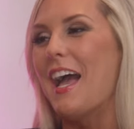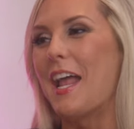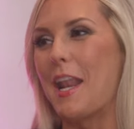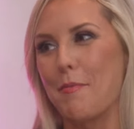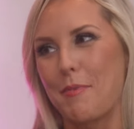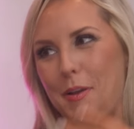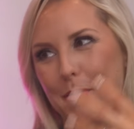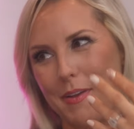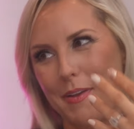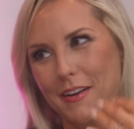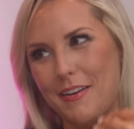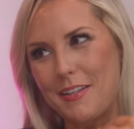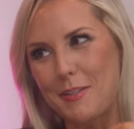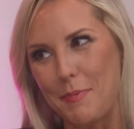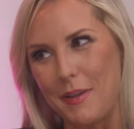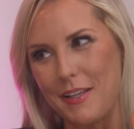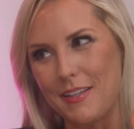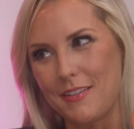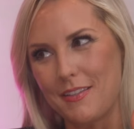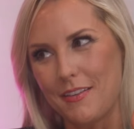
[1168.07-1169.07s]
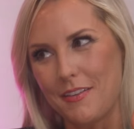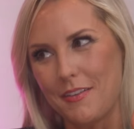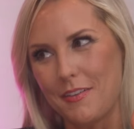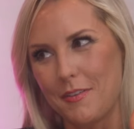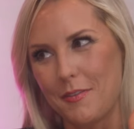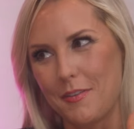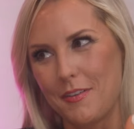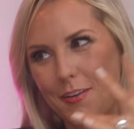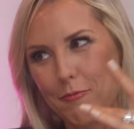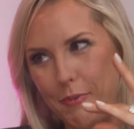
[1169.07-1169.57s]
And I'm coming out in a
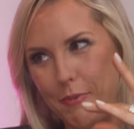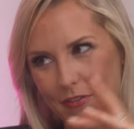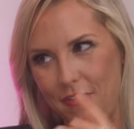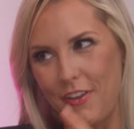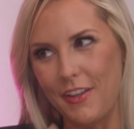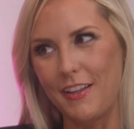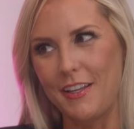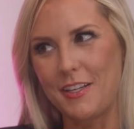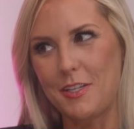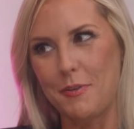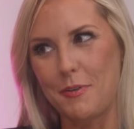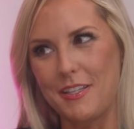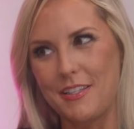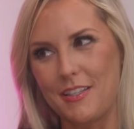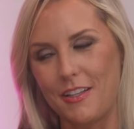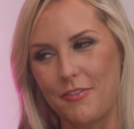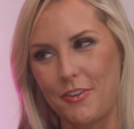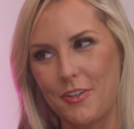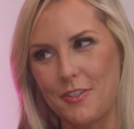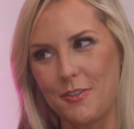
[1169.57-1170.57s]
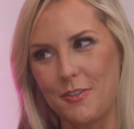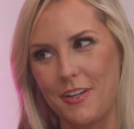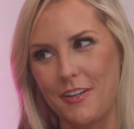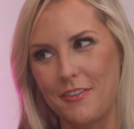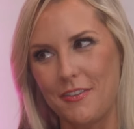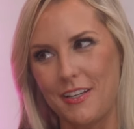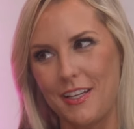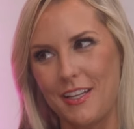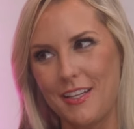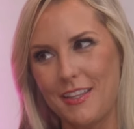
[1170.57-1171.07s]
spacesuit. revealing to a silver suit
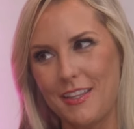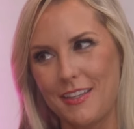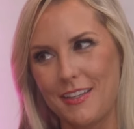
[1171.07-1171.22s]
underneath.